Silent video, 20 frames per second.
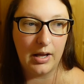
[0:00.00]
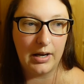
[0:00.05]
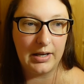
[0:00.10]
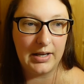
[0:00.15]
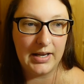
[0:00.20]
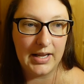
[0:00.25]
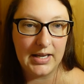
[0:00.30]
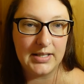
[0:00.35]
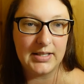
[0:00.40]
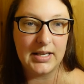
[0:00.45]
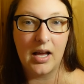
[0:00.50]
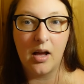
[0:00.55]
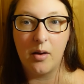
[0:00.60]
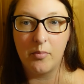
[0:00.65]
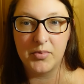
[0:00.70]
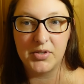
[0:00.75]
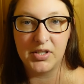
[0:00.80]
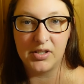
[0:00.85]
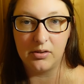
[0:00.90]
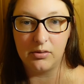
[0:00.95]
leading
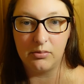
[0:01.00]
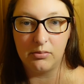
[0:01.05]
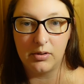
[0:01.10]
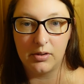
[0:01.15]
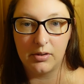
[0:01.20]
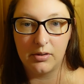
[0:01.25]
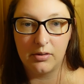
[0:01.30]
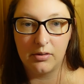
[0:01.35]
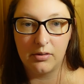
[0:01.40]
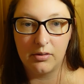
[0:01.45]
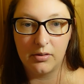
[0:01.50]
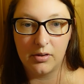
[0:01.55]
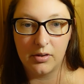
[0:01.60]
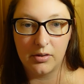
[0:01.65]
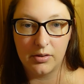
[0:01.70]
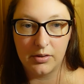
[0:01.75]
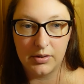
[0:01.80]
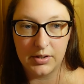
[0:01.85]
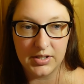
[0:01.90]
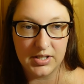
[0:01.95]
up to
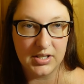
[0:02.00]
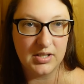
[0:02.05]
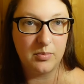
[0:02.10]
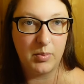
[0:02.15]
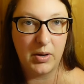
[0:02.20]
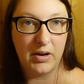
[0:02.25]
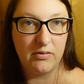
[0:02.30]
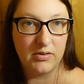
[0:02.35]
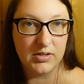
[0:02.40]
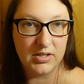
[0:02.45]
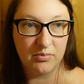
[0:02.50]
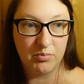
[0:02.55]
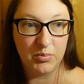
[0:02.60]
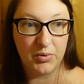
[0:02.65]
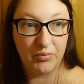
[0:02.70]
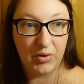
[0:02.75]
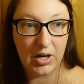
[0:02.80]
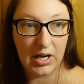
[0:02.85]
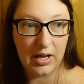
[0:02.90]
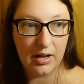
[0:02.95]
the disappearance of
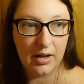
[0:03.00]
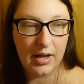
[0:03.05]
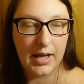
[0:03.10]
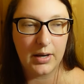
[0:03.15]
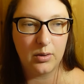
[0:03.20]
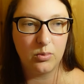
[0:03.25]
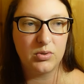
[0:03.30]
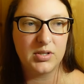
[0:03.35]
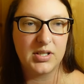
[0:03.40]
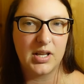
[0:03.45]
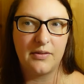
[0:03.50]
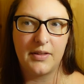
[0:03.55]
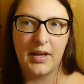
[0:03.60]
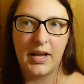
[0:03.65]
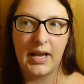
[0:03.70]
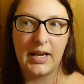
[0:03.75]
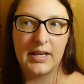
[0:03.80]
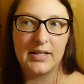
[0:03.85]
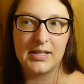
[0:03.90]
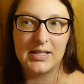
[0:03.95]
Maria, and also that
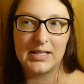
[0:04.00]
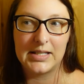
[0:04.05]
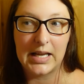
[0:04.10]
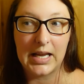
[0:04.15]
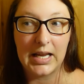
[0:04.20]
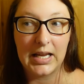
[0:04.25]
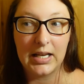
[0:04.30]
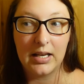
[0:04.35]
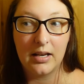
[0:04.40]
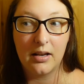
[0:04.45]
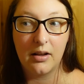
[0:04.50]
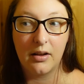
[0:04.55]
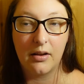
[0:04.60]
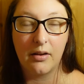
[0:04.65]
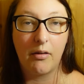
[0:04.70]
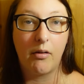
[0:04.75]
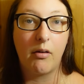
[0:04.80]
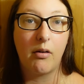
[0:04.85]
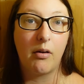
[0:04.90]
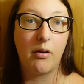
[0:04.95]
he'd seen
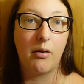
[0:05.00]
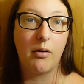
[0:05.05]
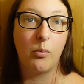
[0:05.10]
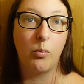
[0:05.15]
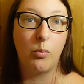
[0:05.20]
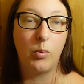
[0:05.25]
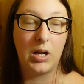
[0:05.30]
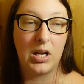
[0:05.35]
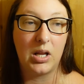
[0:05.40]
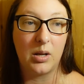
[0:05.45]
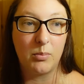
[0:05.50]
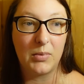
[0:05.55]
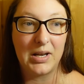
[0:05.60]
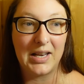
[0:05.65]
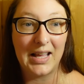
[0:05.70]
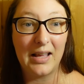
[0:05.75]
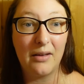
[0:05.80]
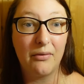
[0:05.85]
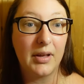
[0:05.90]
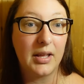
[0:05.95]
William
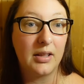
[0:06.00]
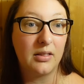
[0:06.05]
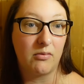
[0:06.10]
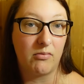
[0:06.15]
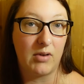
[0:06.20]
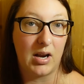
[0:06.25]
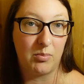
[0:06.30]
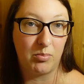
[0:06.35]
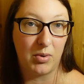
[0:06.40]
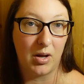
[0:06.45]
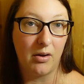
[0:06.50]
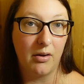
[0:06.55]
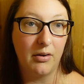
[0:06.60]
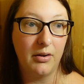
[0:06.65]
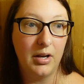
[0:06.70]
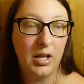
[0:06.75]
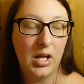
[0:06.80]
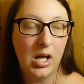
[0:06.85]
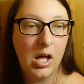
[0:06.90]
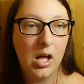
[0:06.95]
leaving the Red
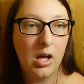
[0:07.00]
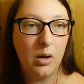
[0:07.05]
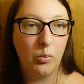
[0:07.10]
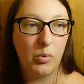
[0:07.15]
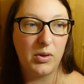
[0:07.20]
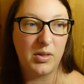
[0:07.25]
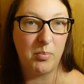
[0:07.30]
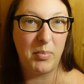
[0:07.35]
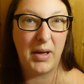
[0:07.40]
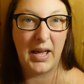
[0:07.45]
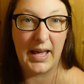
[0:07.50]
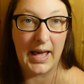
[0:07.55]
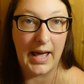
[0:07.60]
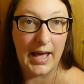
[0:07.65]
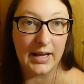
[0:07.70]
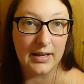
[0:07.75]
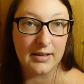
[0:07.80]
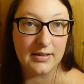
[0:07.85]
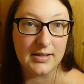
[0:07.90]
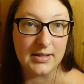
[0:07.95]
Barn with a
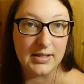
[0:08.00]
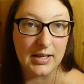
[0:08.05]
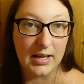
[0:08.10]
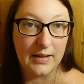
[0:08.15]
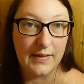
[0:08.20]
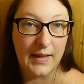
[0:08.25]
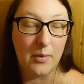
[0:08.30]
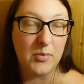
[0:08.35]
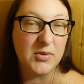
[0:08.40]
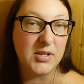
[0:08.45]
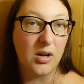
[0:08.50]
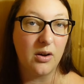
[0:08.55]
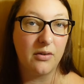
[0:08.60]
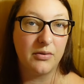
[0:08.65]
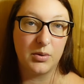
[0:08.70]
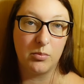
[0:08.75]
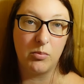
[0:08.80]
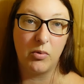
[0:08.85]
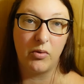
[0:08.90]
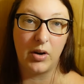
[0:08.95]
pickaxe, and that was
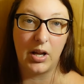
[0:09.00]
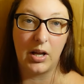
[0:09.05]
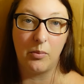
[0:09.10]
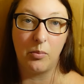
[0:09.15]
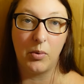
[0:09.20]
after Maria